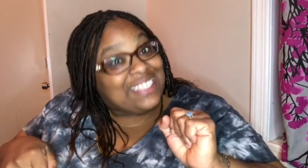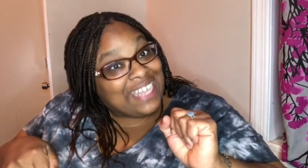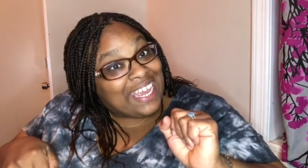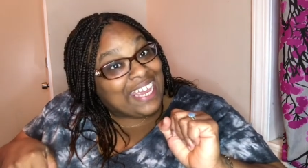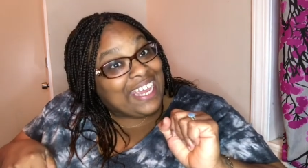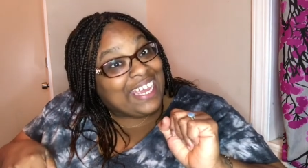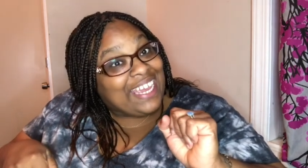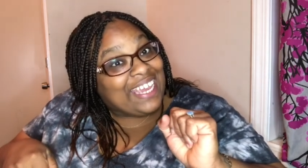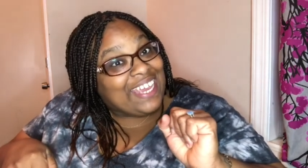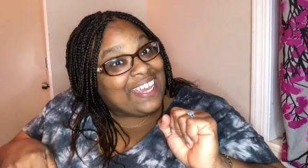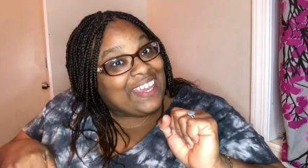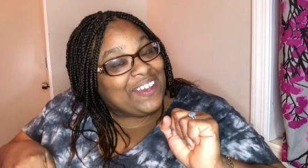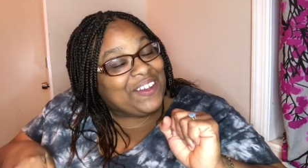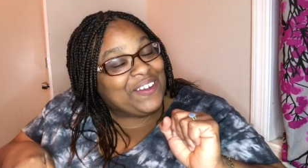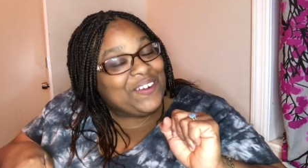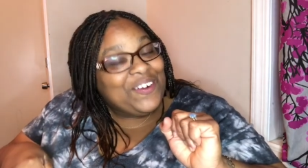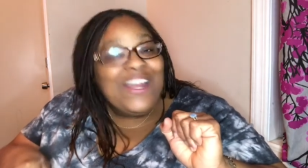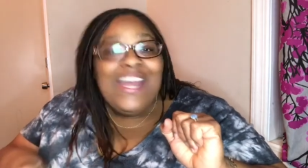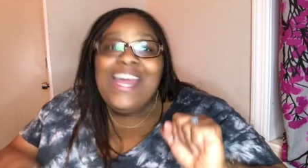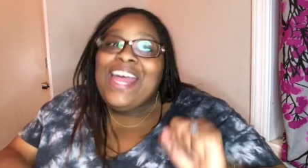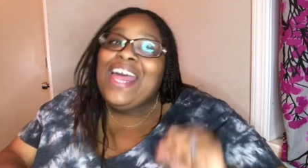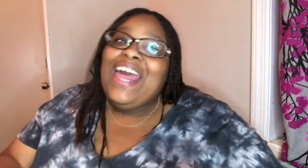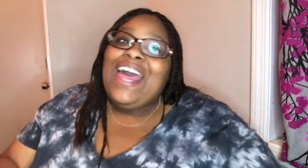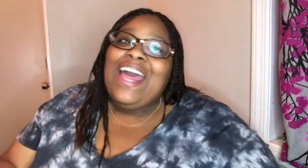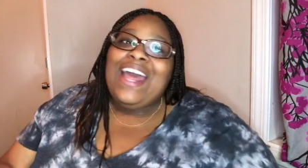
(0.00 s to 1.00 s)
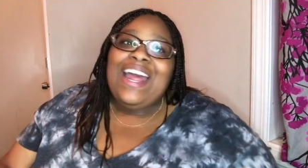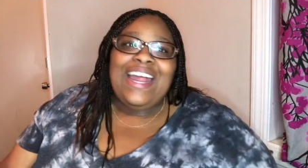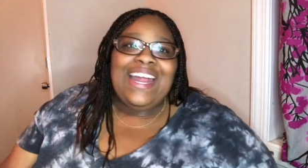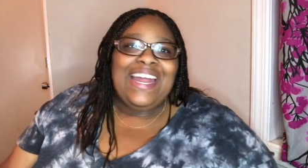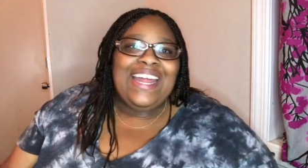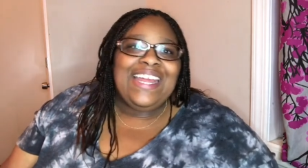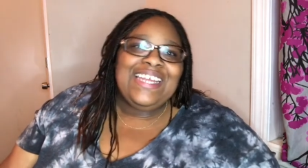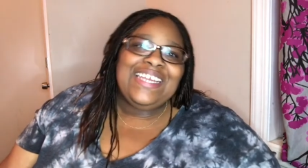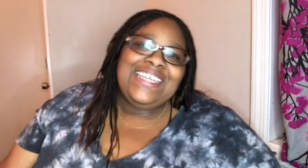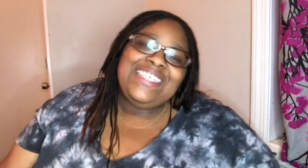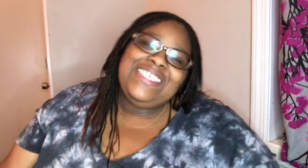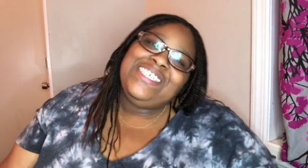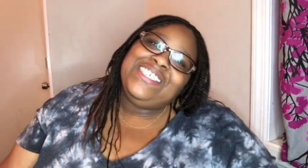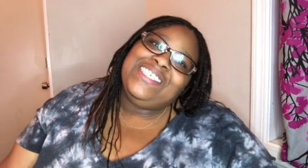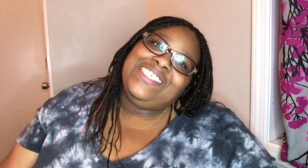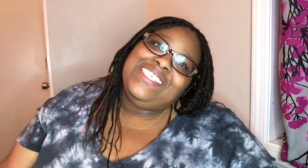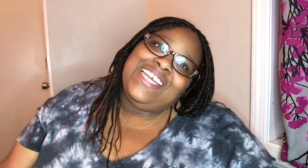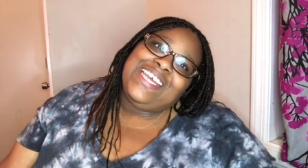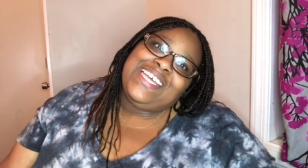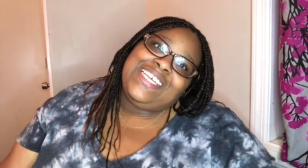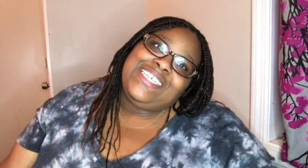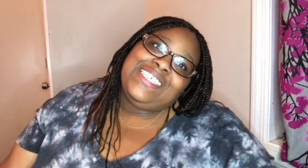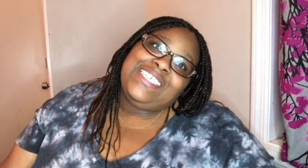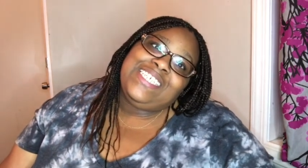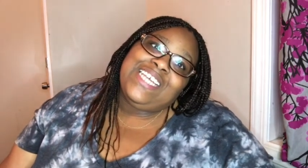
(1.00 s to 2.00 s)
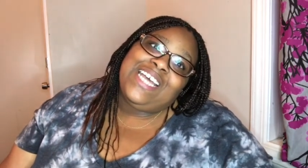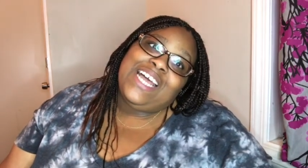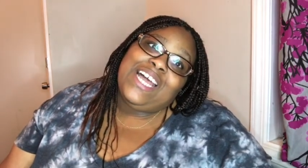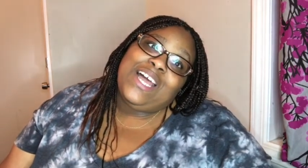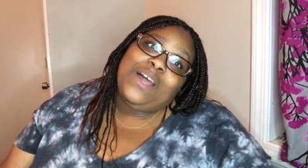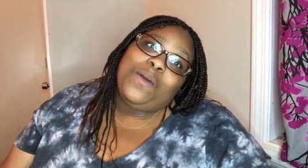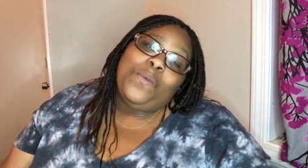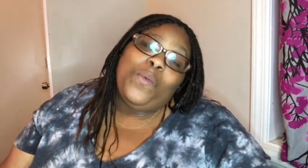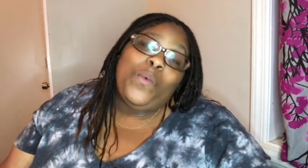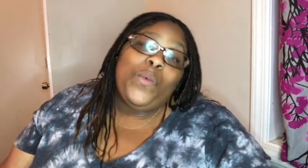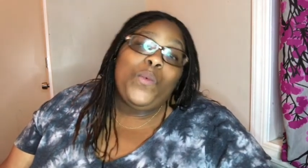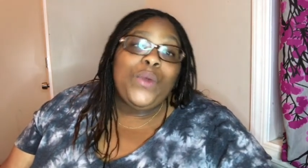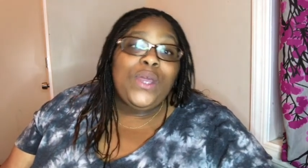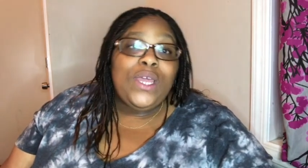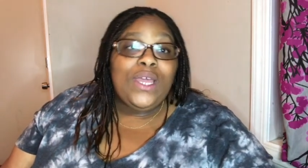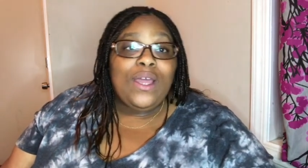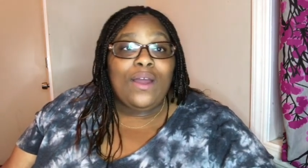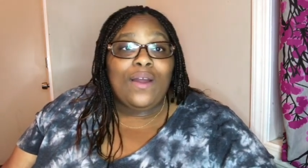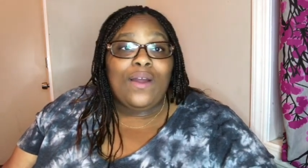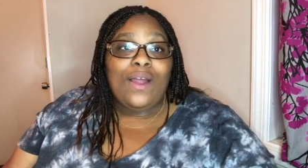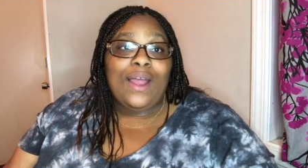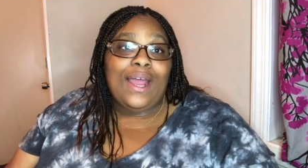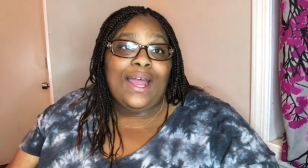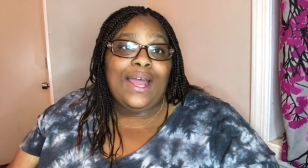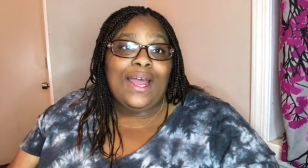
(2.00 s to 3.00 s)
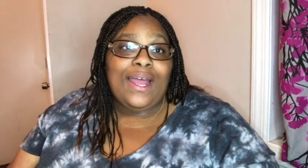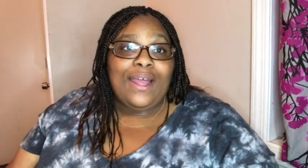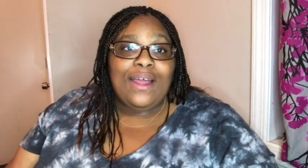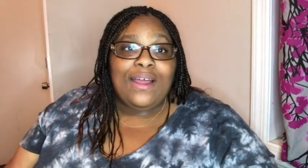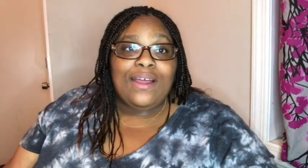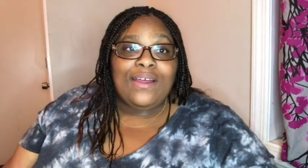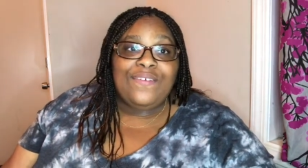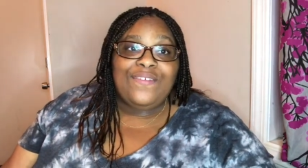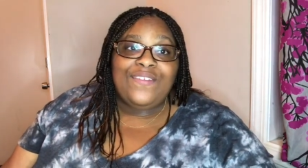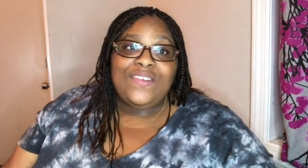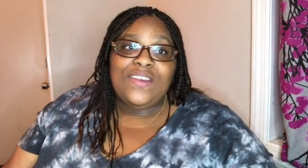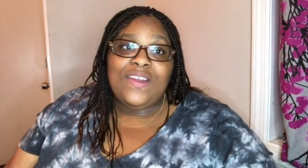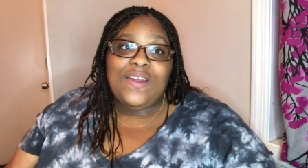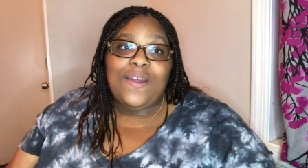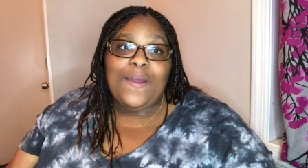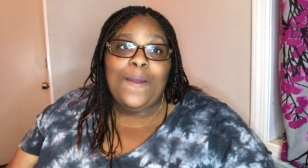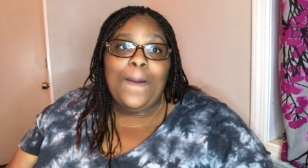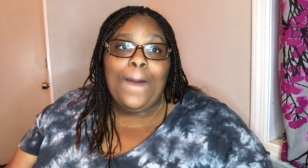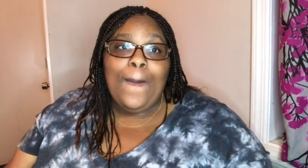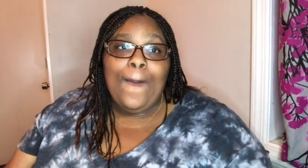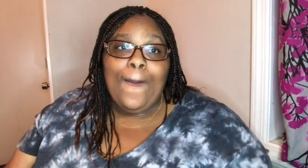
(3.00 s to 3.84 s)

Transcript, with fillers: Thank you. And until next time, we are out of here.